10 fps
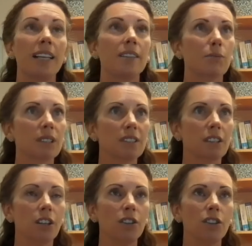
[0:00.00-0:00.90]
as a
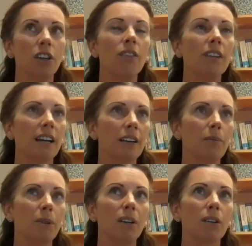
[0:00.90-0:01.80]
researcher, that
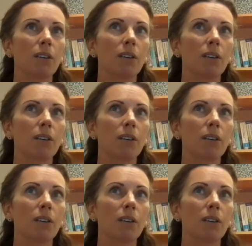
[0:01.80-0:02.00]
can be